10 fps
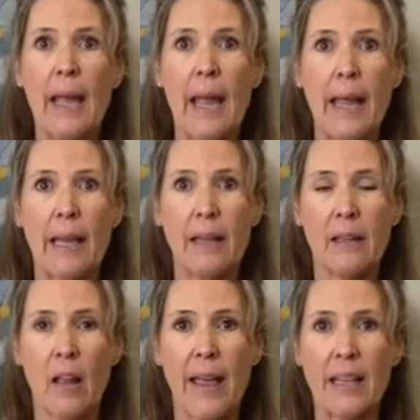
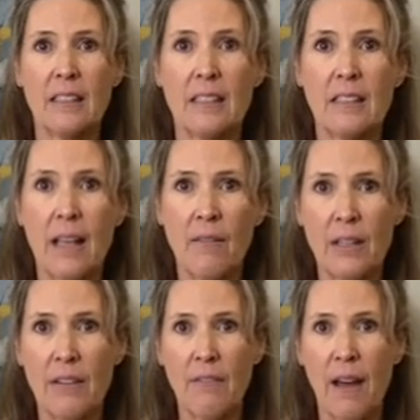And like a
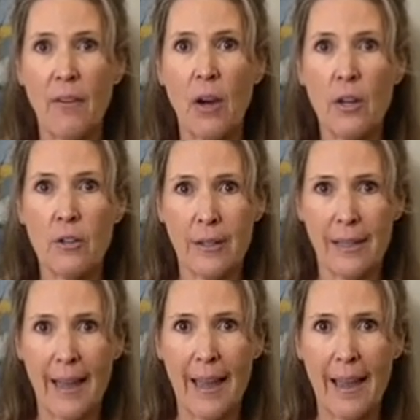
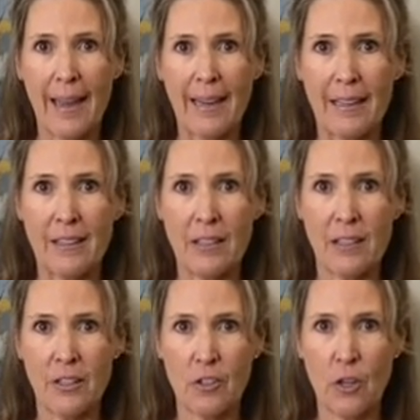7500K is
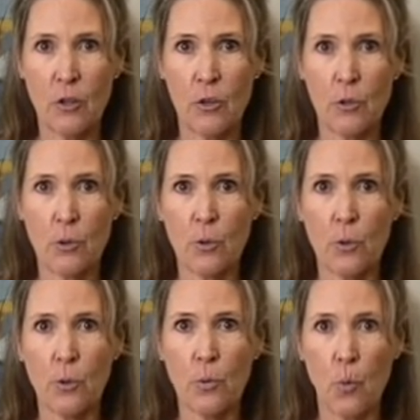considered
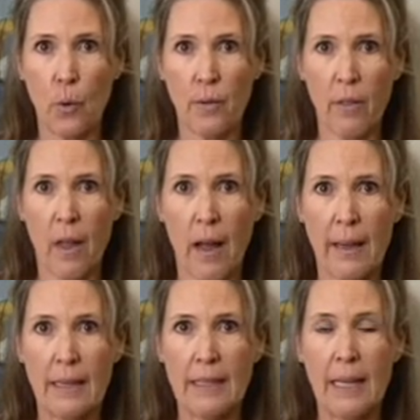true north
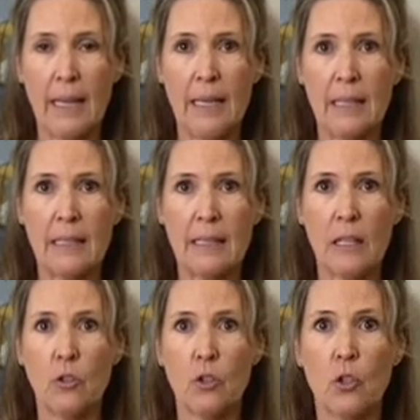light and is
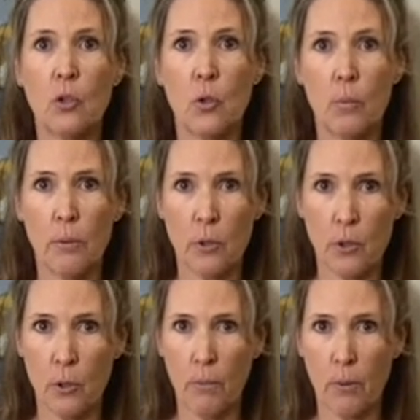super,
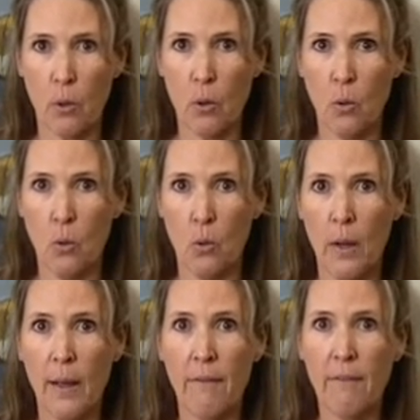super cool,
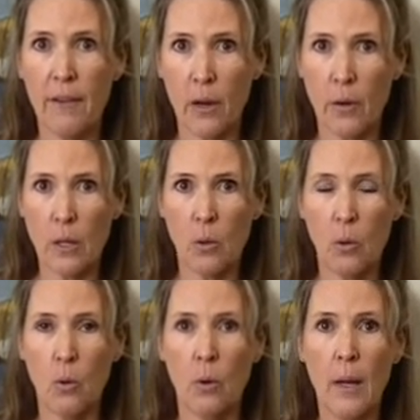very cool.